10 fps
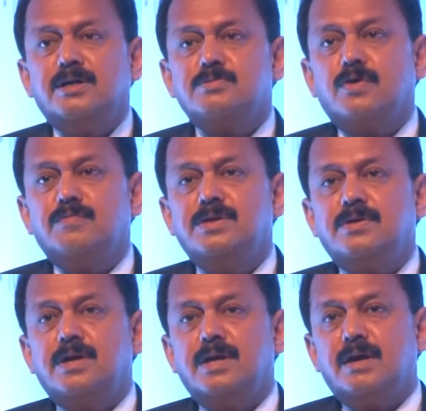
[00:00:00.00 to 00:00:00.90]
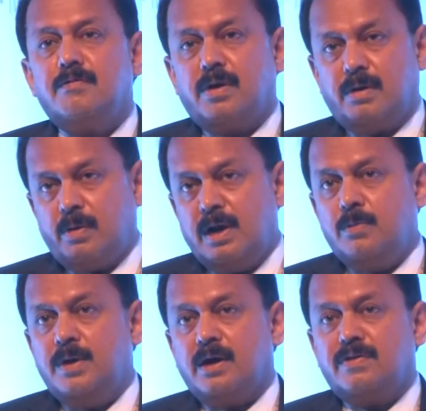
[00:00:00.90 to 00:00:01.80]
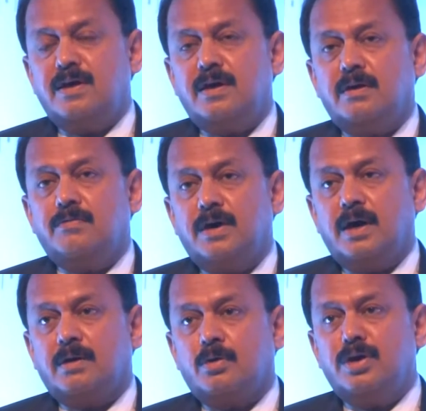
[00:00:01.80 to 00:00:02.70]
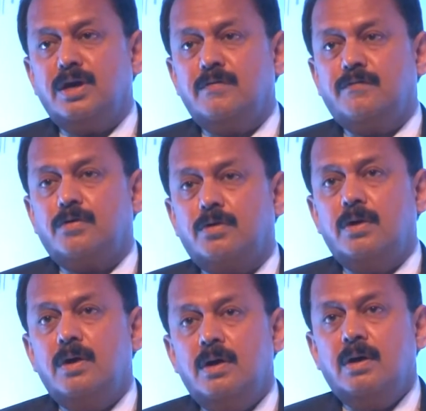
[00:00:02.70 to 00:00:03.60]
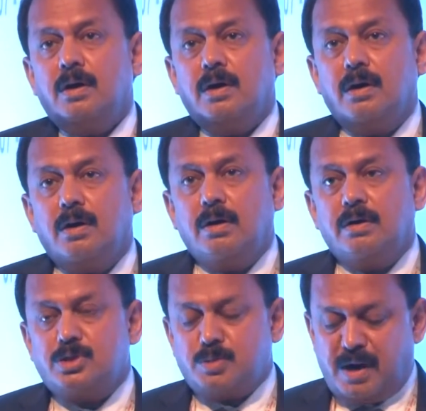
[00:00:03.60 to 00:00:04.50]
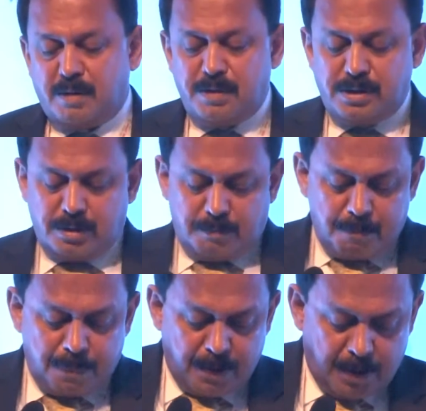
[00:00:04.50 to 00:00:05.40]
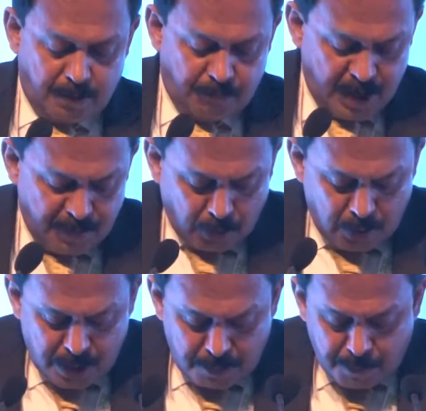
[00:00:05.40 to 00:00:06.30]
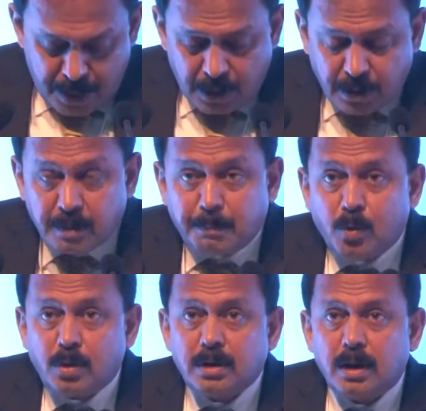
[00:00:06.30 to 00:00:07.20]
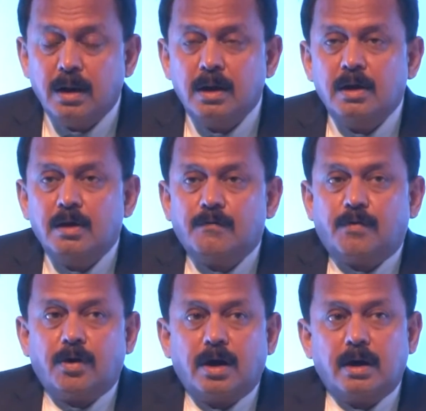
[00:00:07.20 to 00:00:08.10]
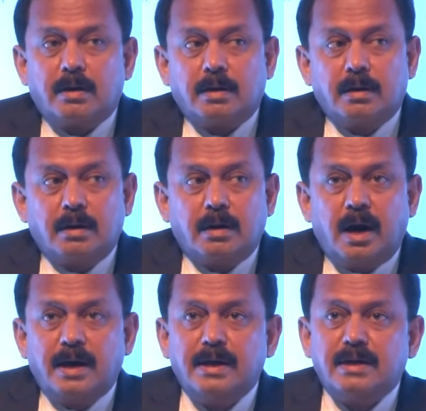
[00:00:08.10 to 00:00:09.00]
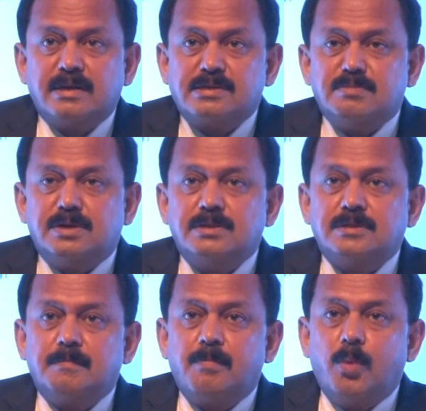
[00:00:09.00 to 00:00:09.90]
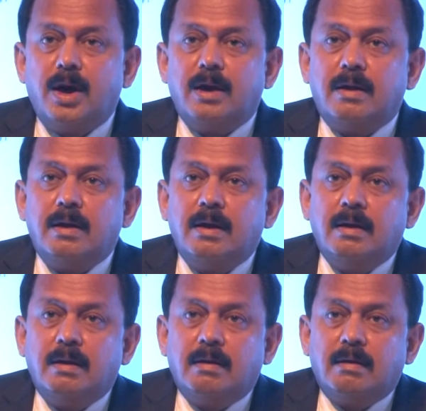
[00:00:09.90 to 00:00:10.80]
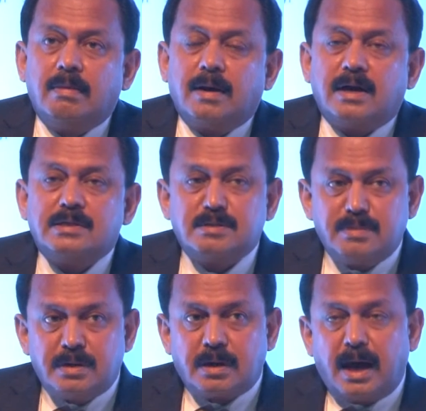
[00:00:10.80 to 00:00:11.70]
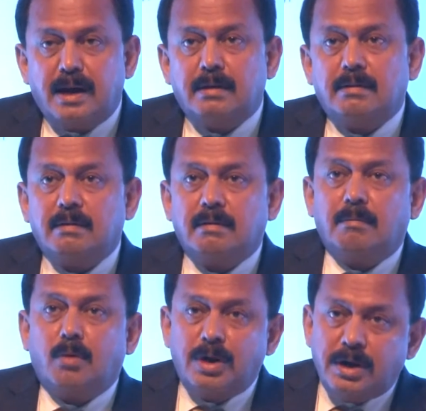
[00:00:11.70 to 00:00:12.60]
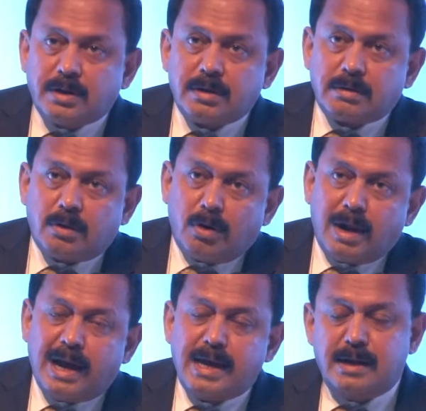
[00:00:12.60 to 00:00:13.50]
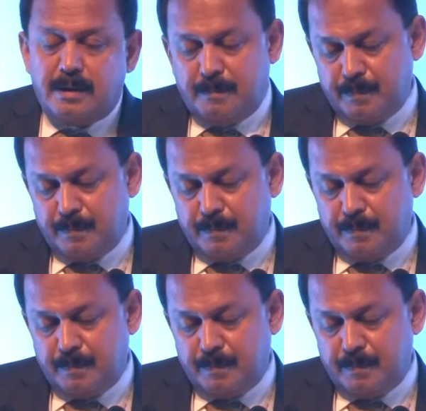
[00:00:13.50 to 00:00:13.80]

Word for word: terms of meter reading, while we are thinking, we are going in for uh, a smart meter, uh, we have already built a portal for our uh, high-end customers where the customer can uh, monitor online